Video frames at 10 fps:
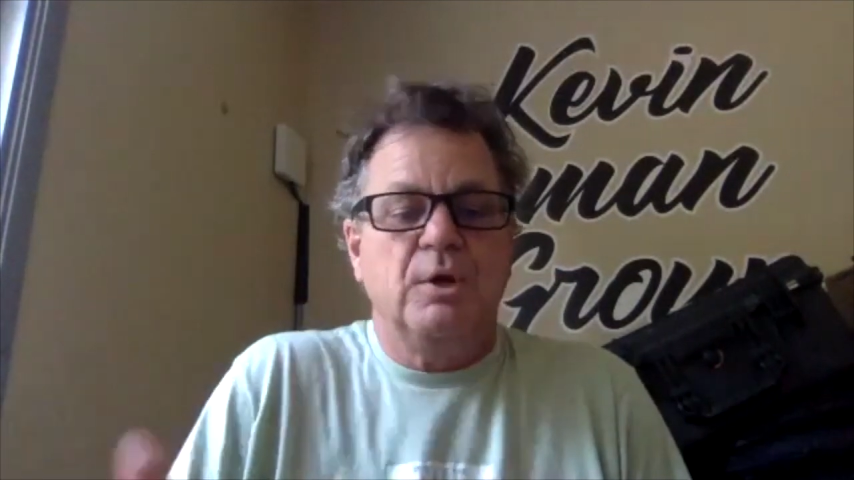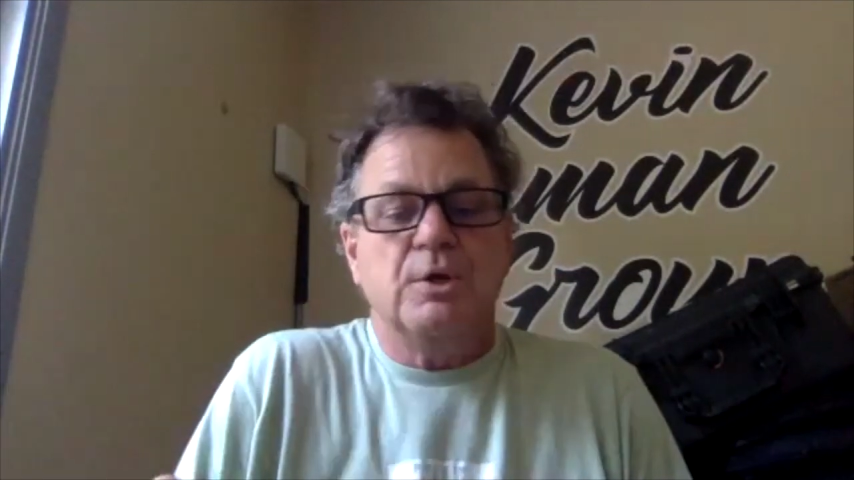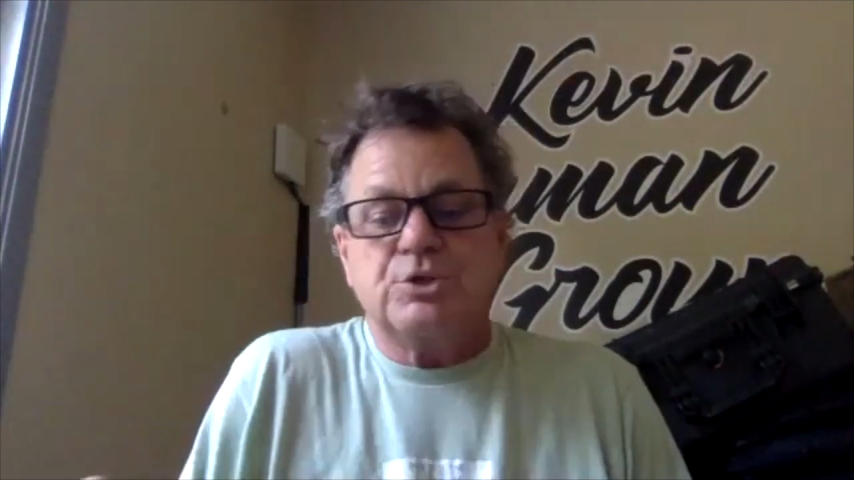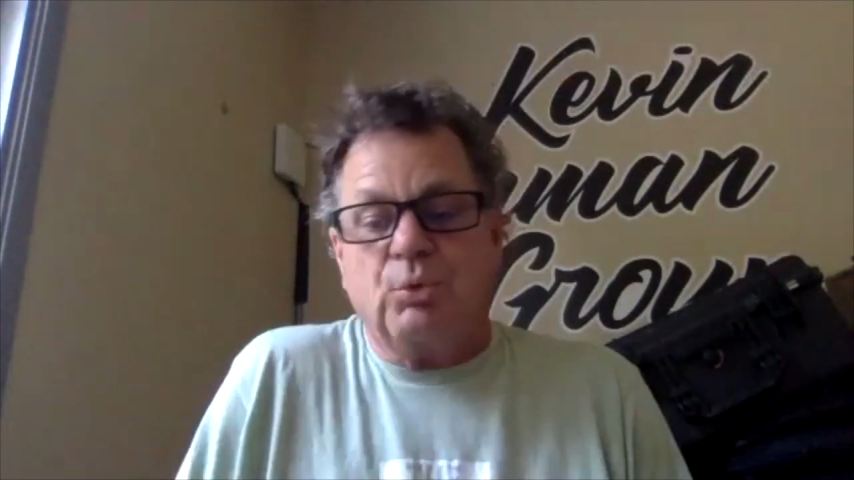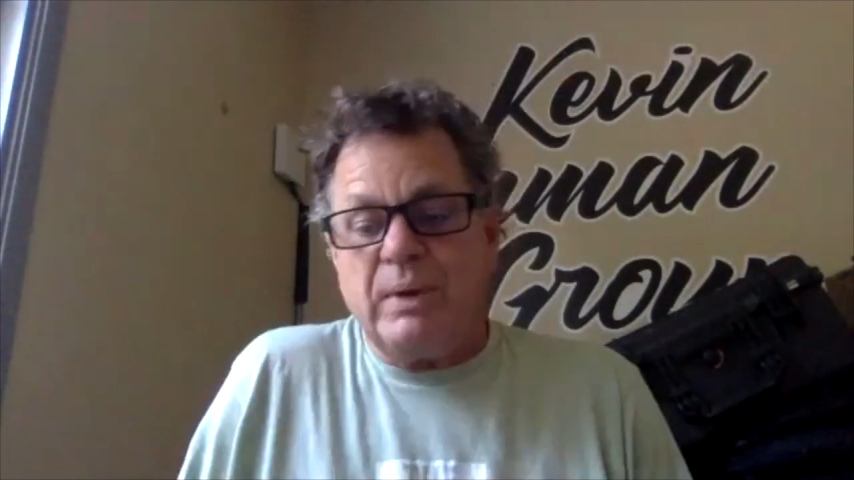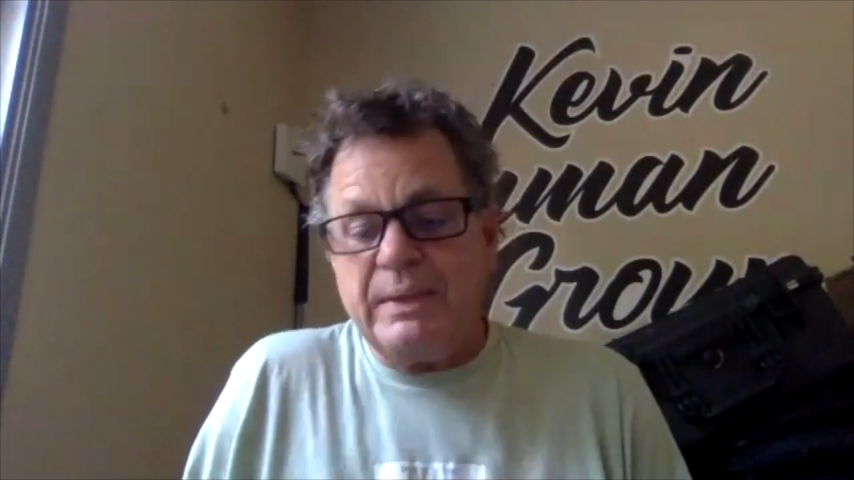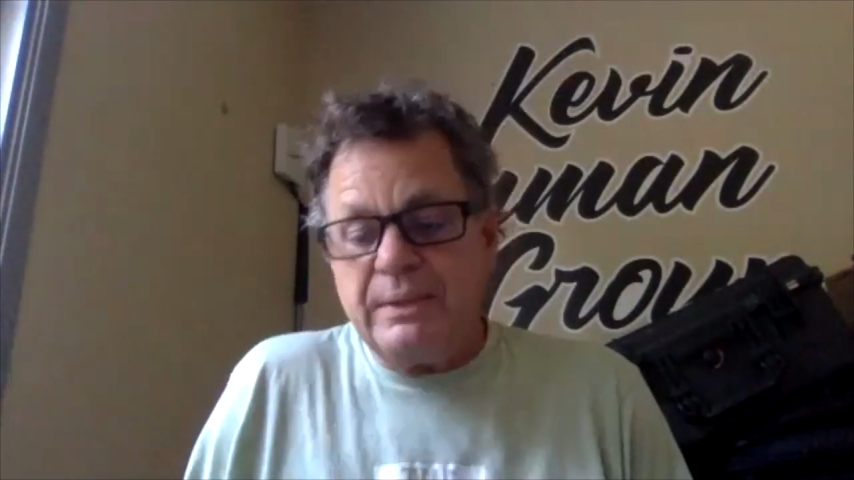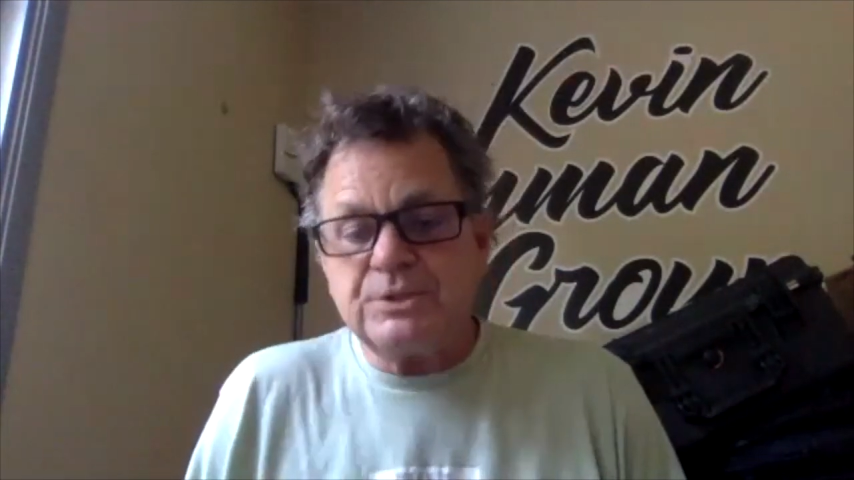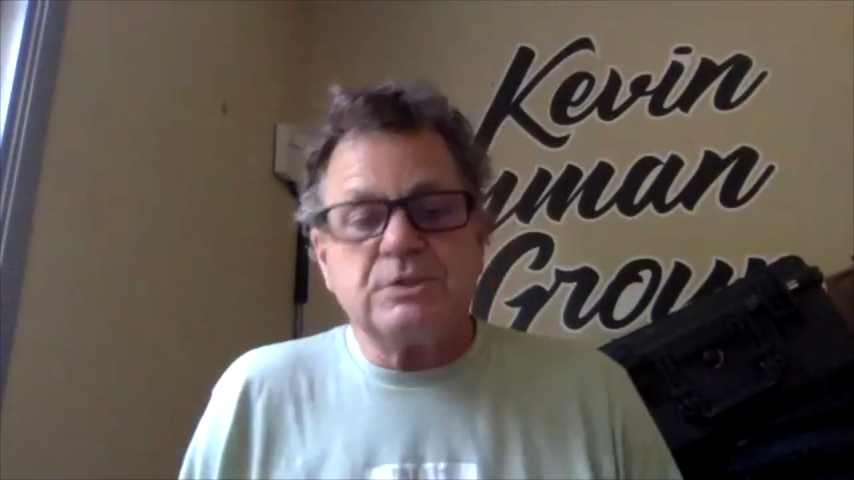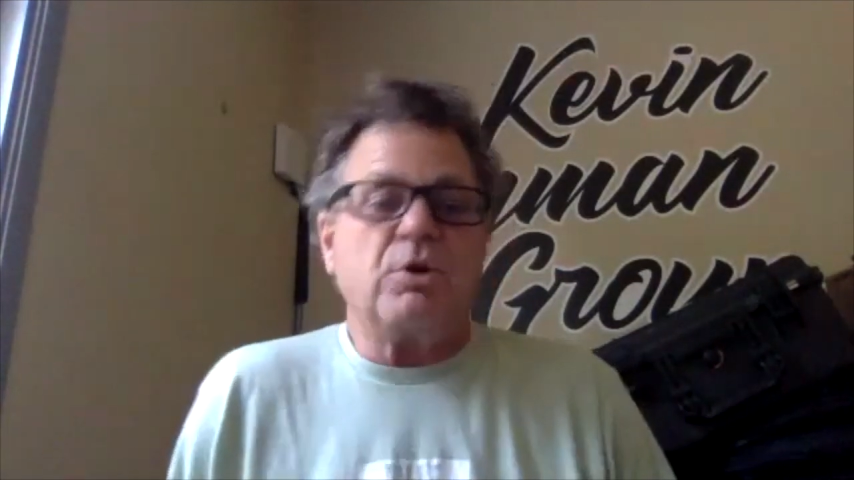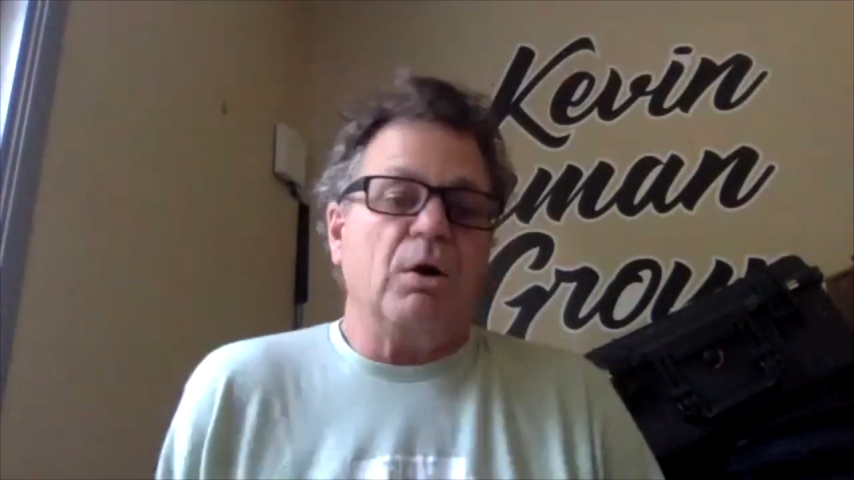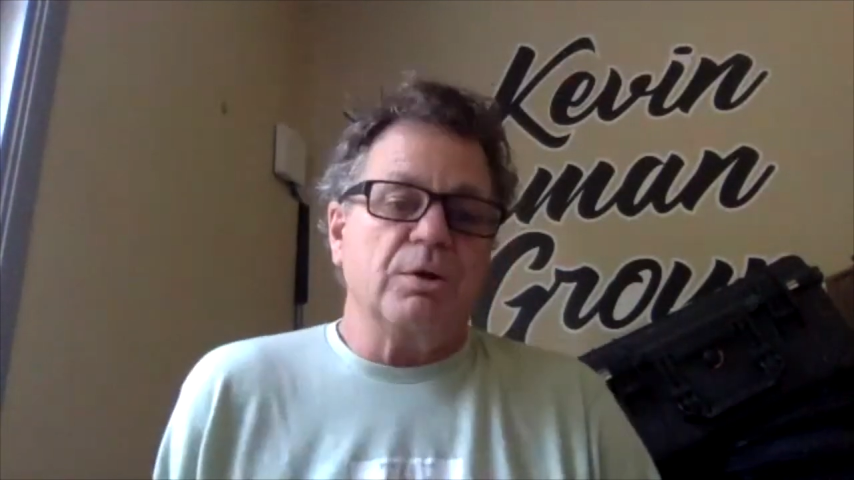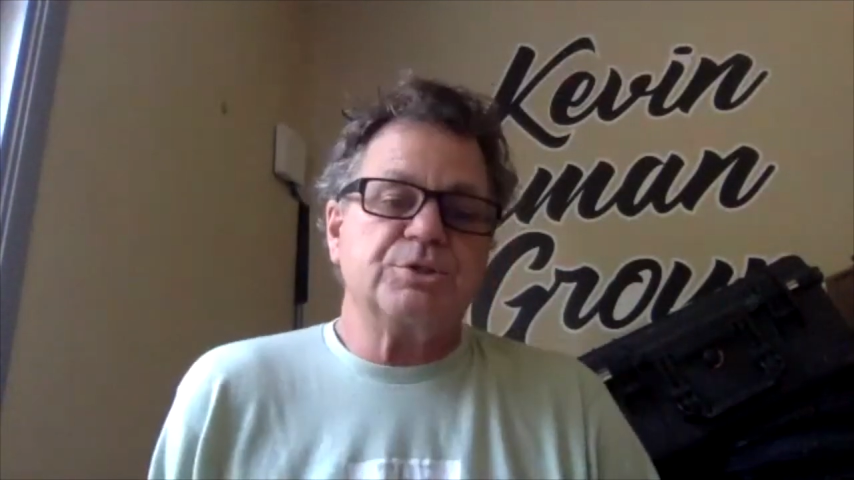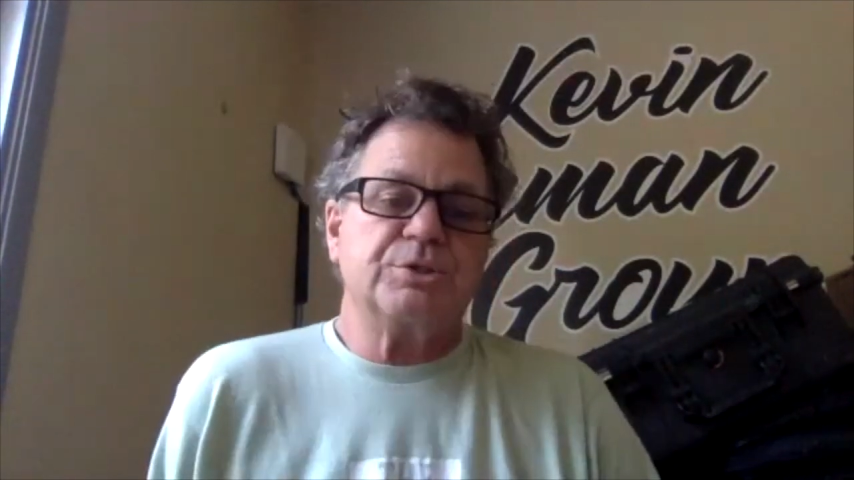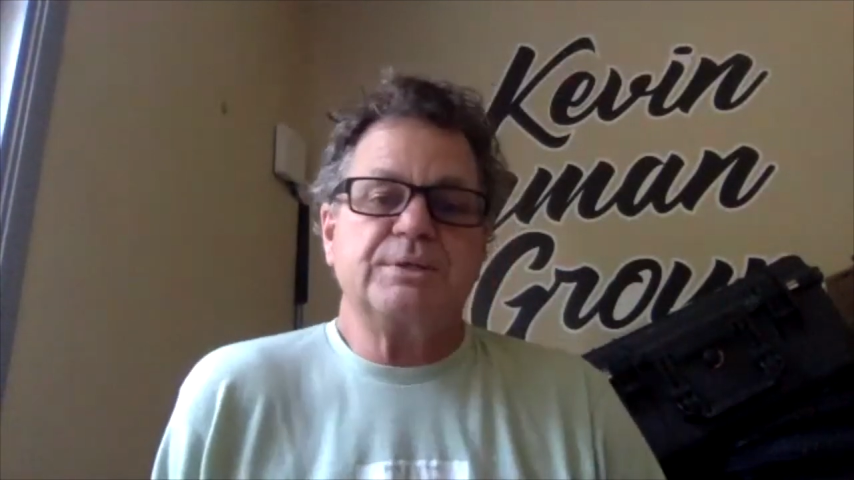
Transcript: So when this all is